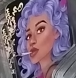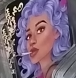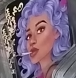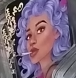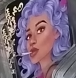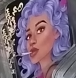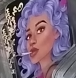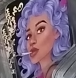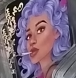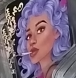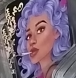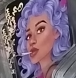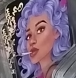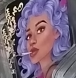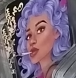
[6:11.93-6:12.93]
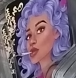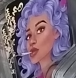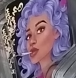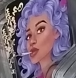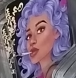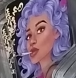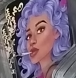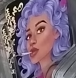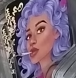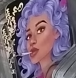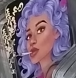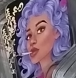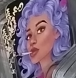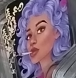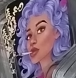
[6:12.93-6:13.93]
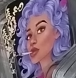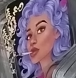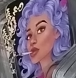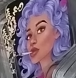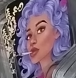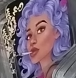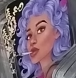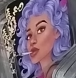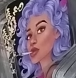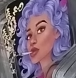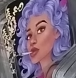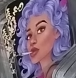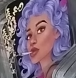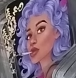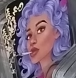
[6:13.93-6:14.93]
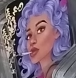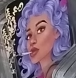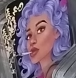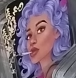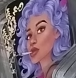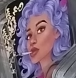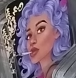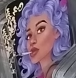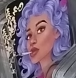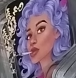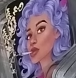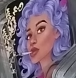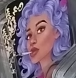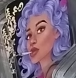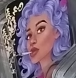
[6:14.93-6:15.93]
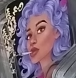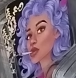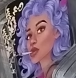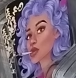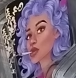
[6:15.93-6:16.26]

(silence)